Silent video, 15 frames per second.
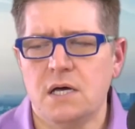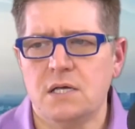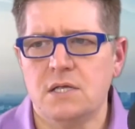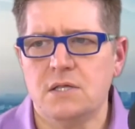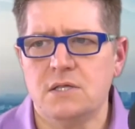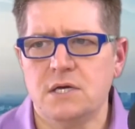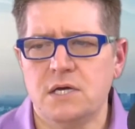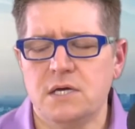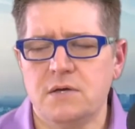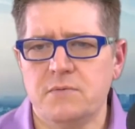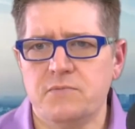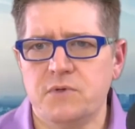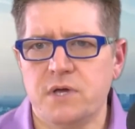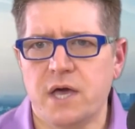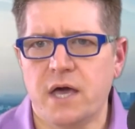
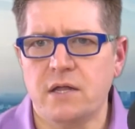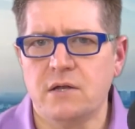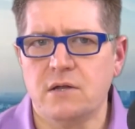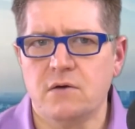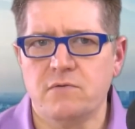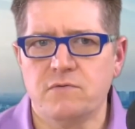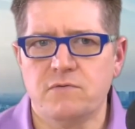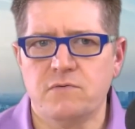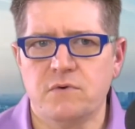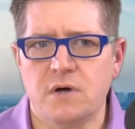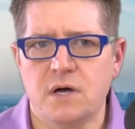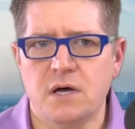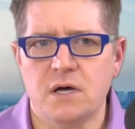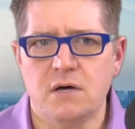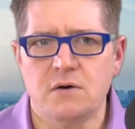the end of
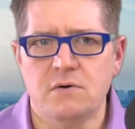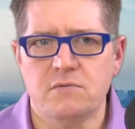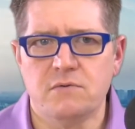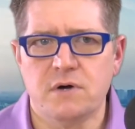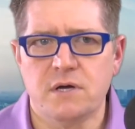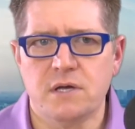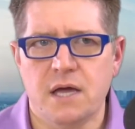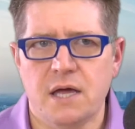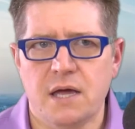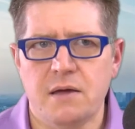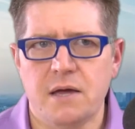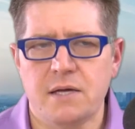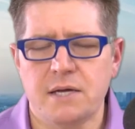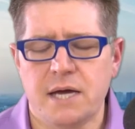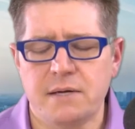
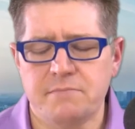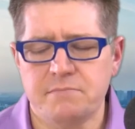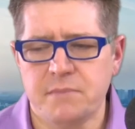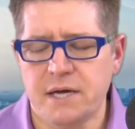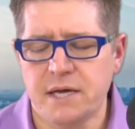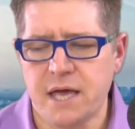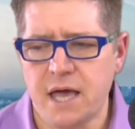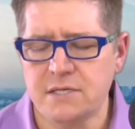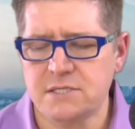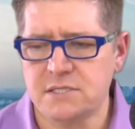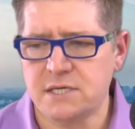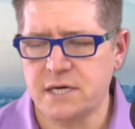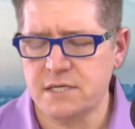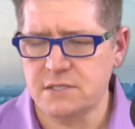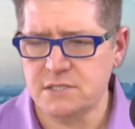I
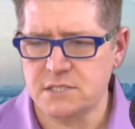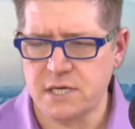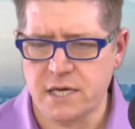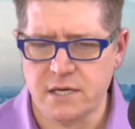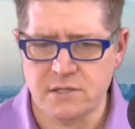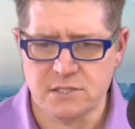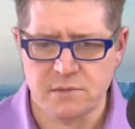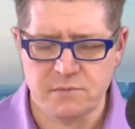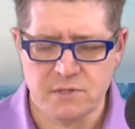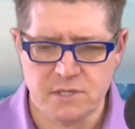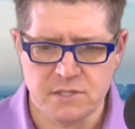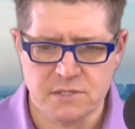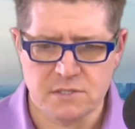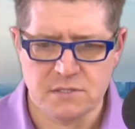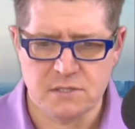hesitate in saying some of
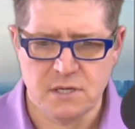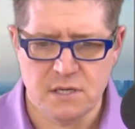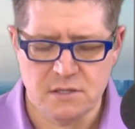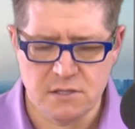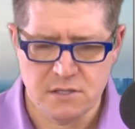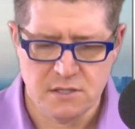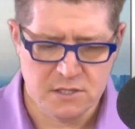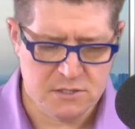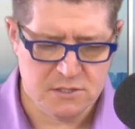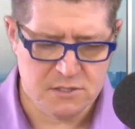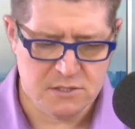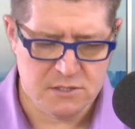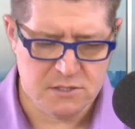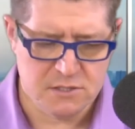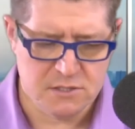these this
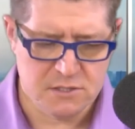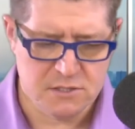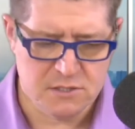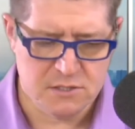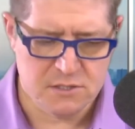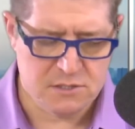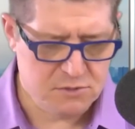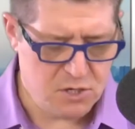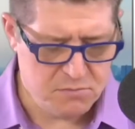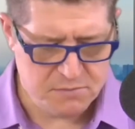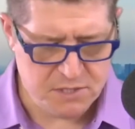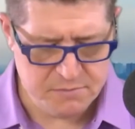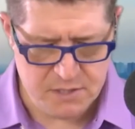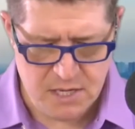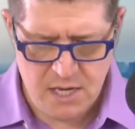term sometimes,
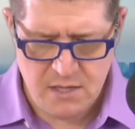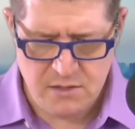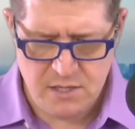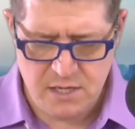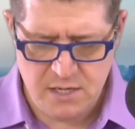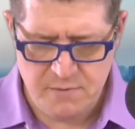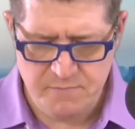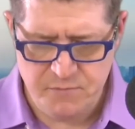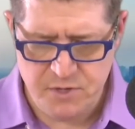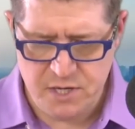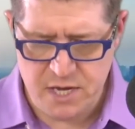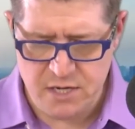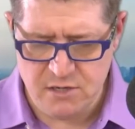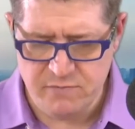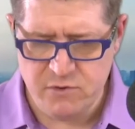but the
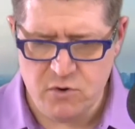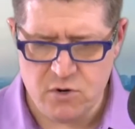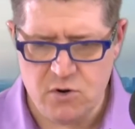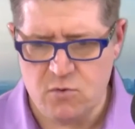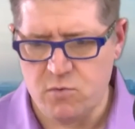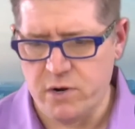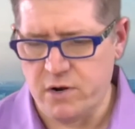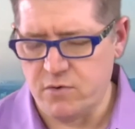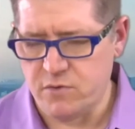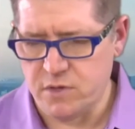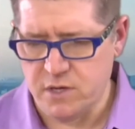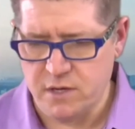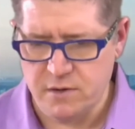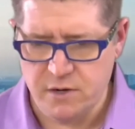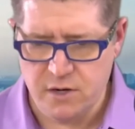end of your career,
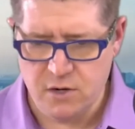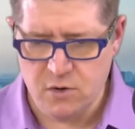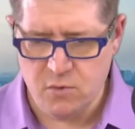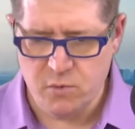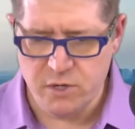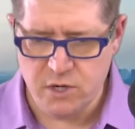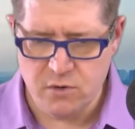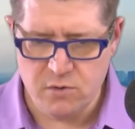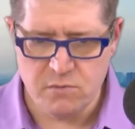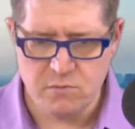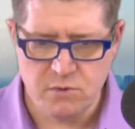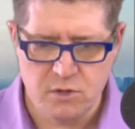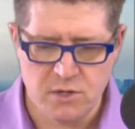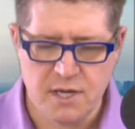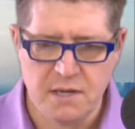when you're
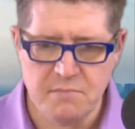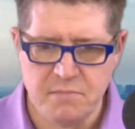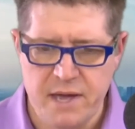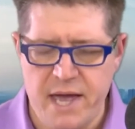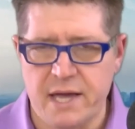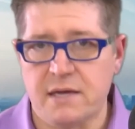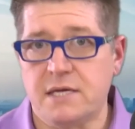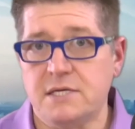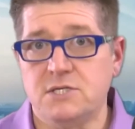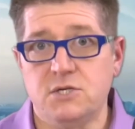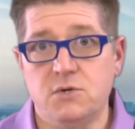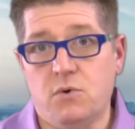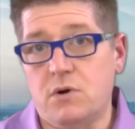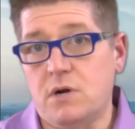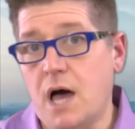looking back, because
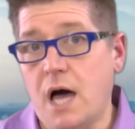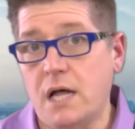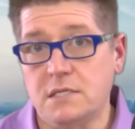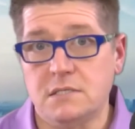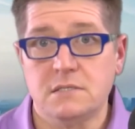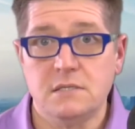you are not